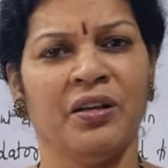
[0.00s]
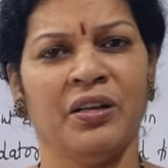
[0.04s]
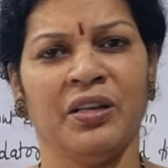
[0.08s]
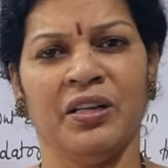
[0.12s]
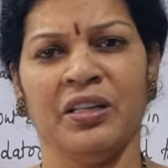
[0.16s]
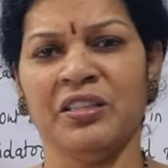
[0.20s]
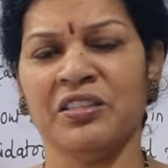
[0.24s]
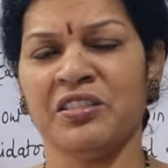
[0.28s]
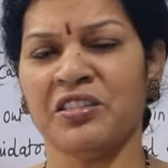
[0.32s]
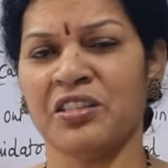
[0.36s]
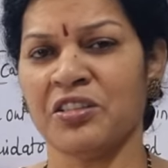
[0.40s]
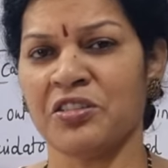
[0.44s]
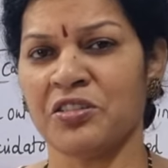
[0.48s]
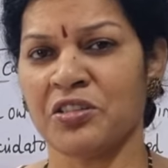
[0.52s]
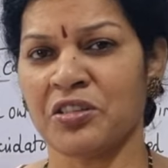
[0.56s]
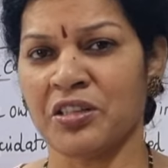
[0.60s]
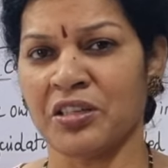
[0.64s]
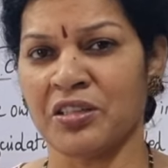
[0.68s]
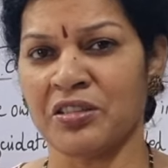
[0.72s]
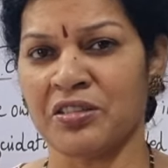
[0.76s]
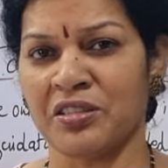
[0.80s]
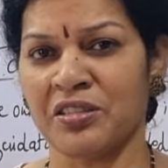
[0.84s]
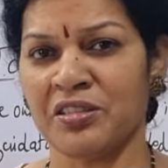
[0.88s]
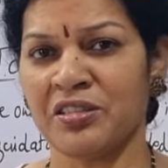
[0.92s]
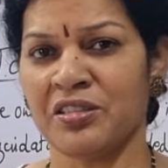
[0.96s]
In such
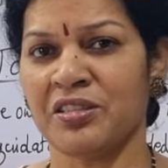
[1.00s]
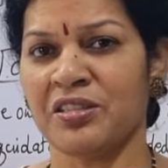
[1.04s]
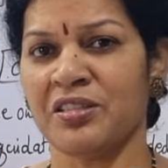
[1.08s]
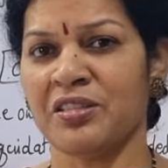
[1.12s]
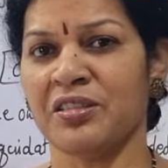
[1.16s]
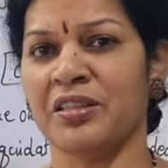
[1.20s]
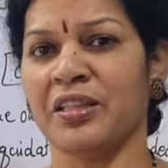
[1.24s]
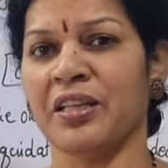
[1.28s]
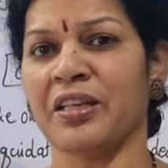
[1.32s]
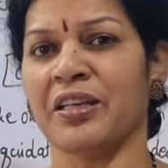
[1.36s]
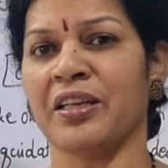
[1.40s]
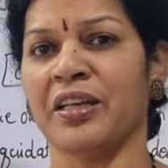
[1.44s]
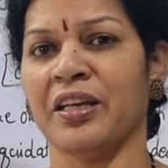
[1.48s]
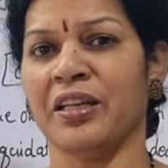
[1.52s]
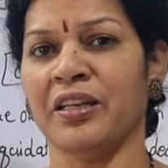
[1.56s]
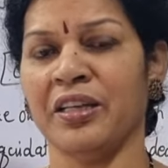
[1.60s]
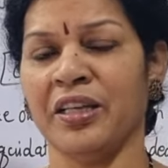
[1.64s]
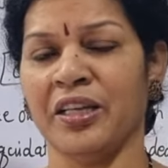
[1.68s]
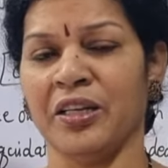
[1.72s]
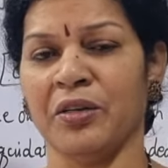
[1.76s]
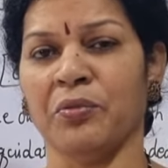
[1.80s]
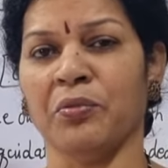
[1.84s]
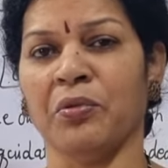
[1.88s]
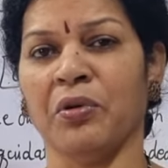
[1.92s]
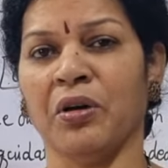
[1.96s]
cases, they can
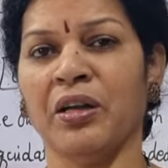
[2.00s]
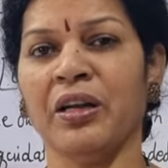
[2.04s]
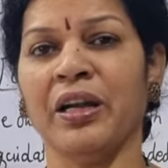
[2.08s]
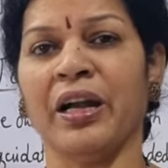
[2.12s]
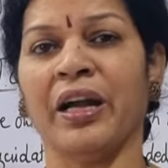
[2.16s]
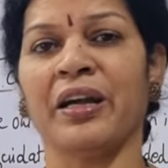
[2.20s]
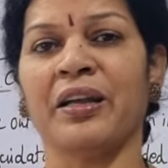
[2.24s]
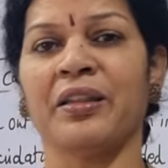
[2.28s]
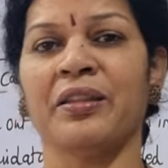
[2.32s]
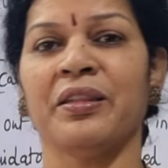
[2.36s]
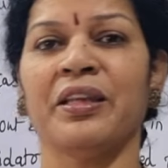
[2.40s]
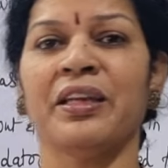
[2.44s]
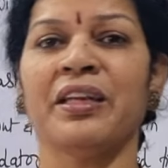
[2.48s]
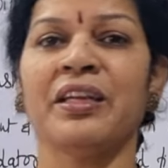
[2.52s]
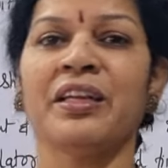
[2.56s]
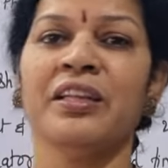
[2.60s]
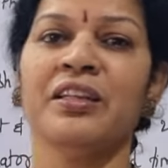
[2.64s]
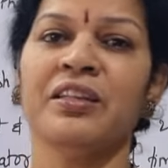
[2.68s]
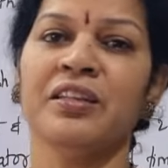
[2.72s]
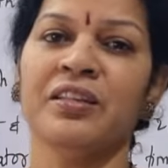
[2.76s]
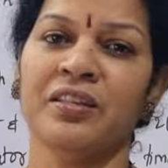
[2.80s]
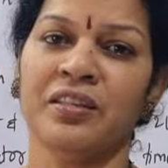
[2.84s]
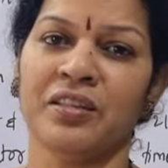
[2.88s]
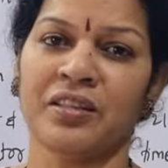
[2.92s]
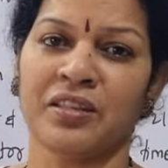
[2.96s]
involve and they
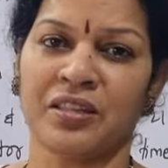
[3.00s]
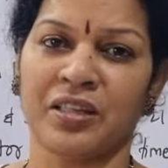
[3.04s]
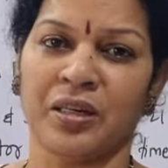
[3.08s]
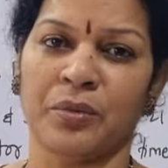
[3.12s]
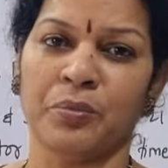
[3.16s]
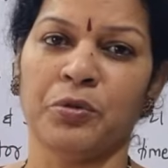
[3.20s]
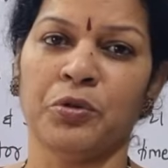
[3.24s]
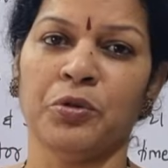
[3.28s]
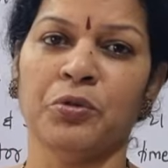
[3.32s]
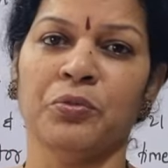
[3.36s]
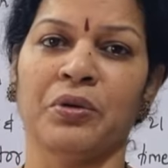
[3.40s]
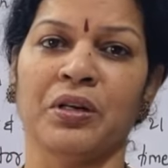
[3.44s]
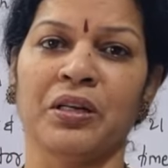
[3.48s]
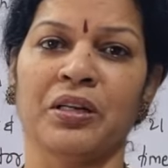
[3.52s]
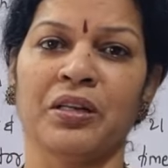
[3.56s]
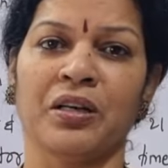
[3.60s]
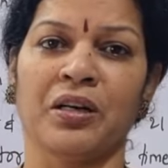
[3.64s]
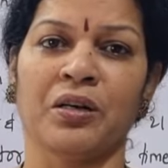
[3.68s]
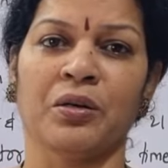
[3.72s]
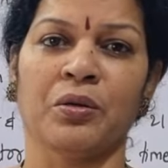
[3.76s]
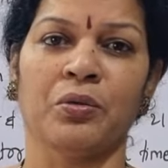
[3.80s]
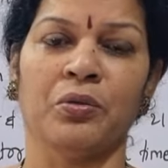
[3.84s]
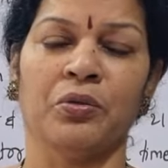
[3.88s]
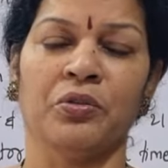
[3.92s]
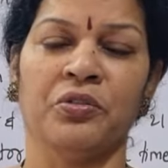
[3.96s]
can come to one
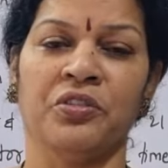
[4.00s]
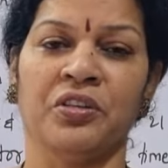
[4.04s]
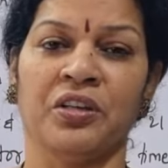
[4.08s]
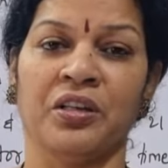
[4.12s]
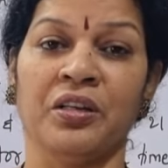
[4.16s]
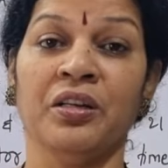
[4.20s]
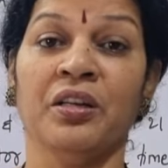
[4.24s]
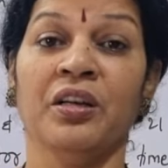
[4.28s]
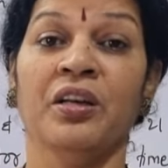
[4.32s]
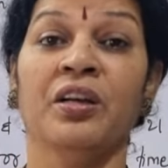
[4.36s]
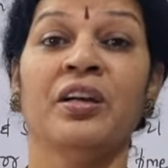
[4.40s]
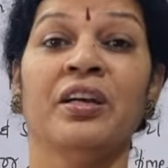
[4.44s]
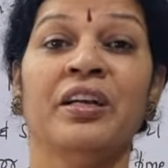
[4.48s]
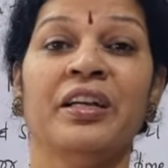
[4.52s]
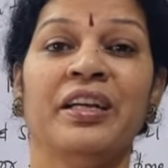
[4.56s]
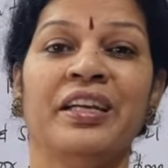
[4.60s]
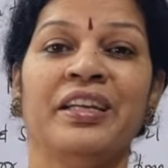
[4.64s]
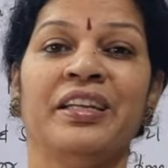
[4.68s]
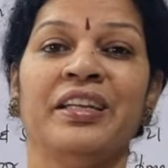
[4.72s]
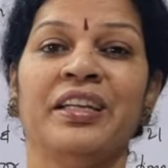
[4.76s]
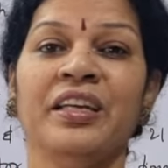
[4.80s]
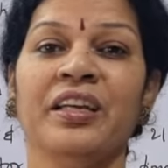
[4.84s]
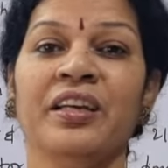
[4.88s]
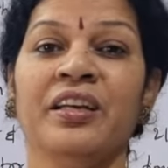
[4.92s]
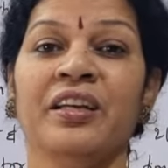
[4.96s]
conclusion
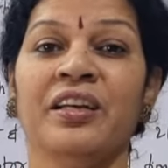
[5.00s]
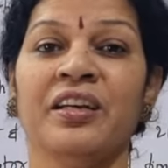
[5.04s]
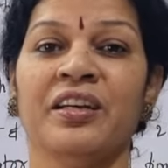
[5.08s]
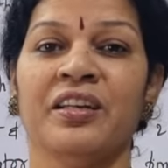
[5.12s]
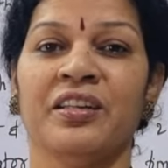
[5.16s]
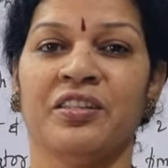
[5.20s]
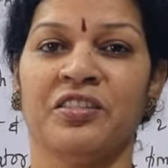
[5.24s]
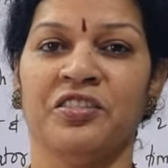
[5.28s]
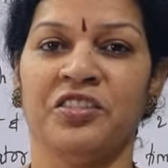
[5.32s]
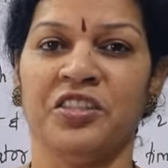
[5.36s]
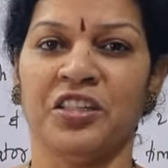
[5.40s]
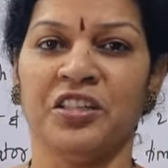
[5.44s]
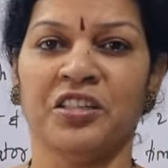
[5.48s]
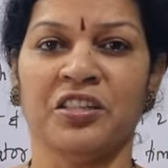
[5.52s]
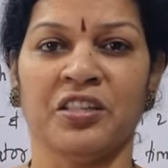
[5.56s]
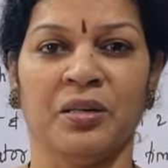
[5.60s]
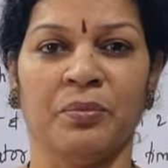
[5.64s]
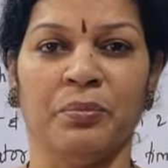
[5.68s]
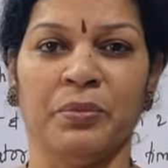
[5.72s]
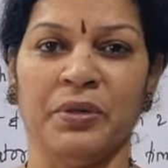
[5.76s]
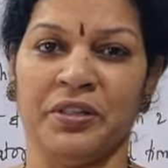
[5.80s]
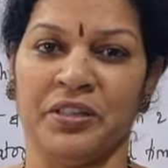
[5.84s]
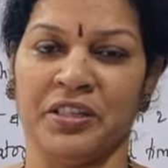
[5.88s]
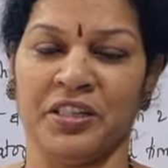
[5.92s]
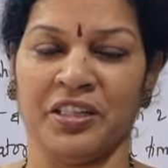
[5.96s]
in a general
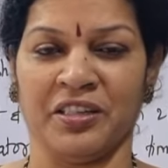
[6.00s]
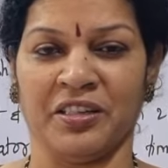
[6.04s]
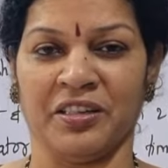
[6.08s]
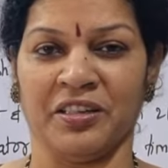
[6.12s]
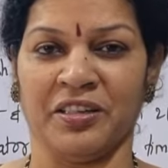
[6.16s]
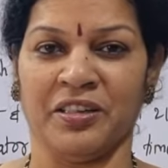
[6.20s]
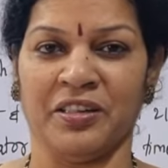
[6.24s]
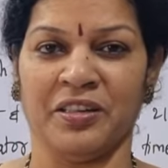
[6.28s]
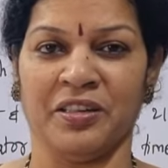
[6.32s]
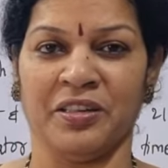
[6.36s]
meeting.